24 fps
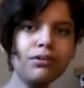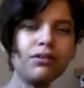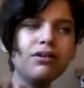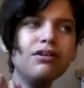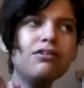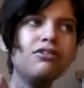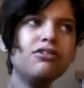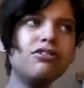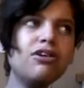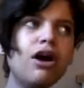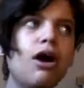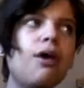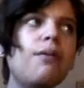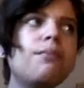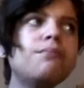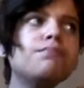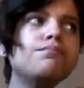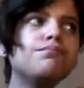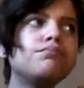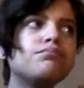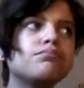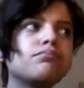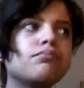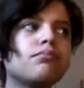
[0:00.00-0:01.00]
So,
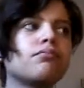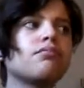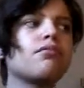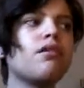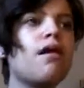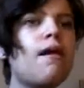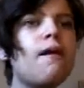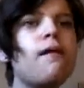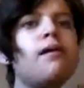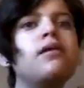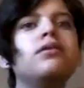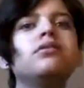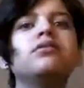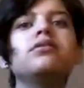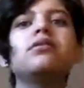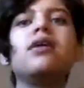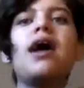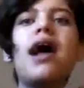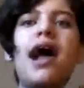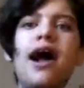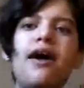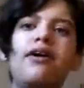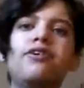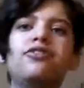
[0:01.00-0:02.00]

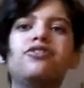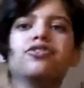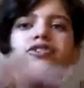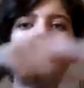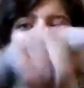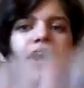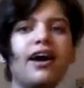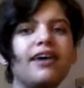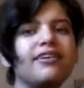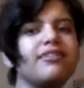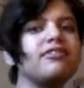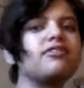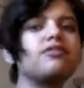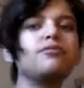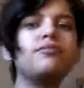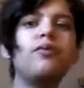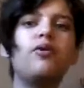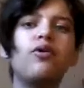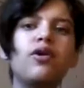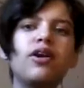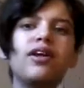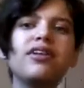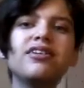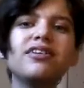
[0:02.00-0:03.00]
how's your guys'
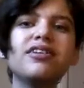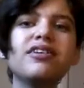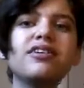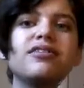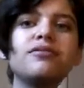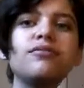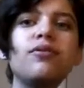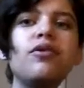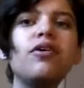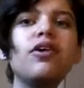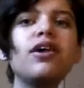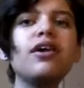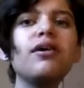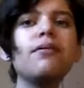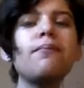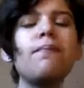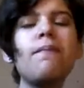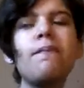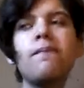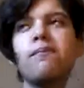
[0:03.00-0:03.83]
morning this morning?